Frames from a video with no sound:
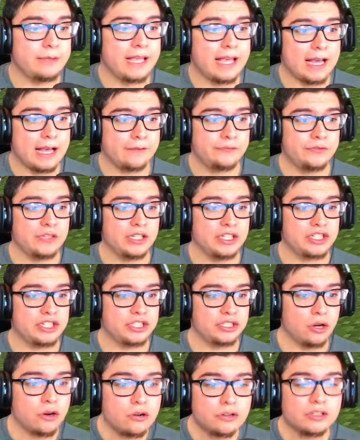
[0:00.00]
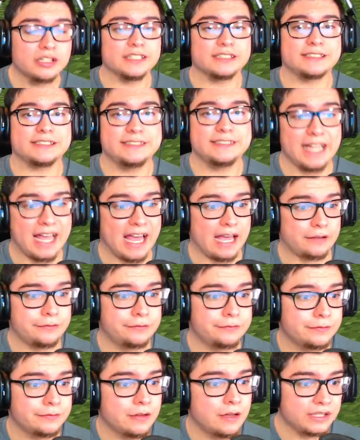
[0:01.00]
we have the Shulker
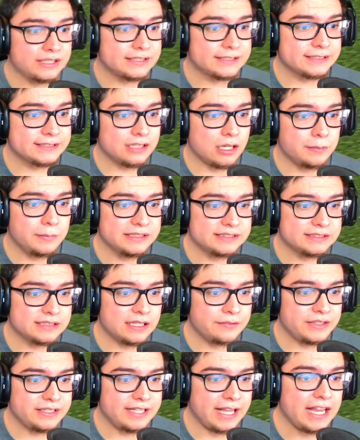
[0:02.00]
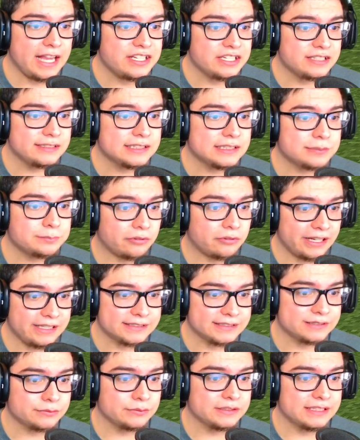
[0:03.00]
staff, which summons levitation
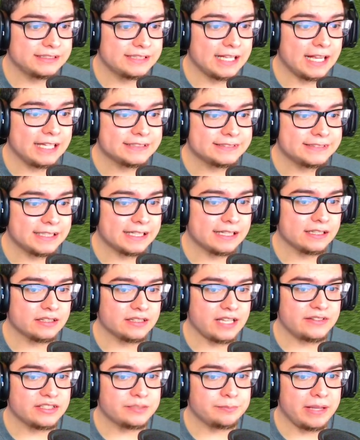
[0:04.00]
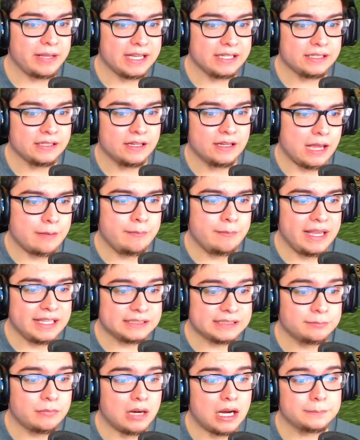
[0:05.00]
sprites with a 10-second lifespan that
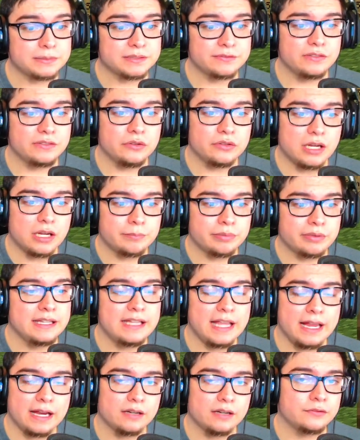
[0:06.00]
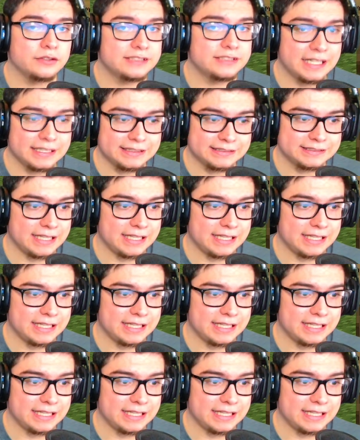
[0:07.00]
makes mobs float up in the air for 10